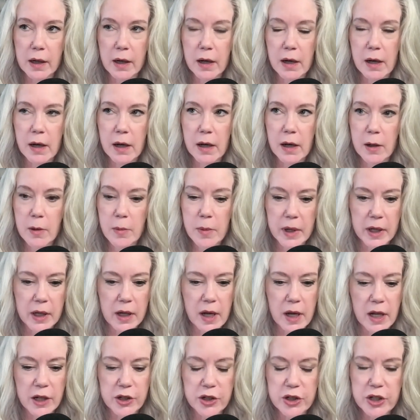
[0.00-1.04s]
oh my gosh,
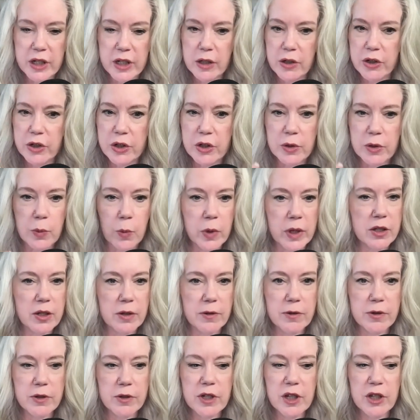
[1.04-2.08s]
she's just willing to
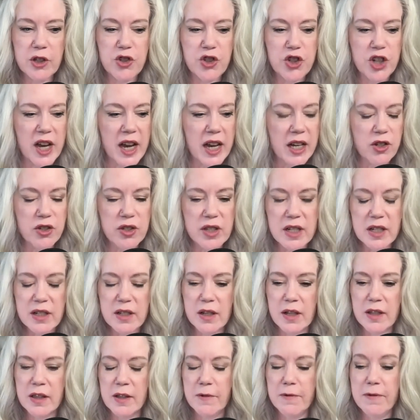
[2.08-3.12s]
change these on the
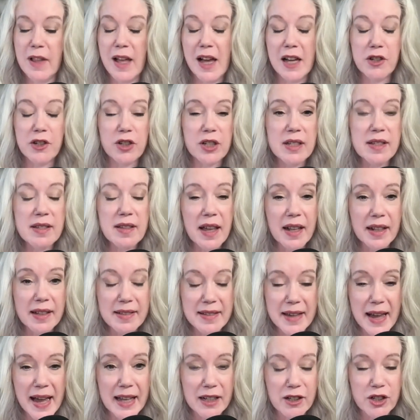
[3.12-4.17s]
fly. She's not
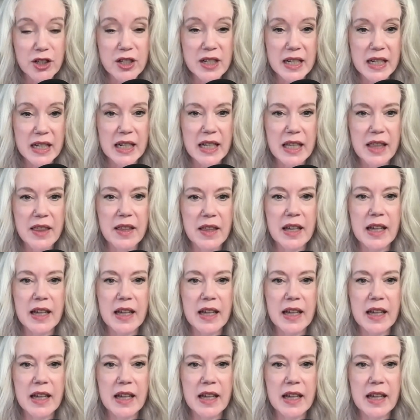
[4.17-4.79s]
attached to anything.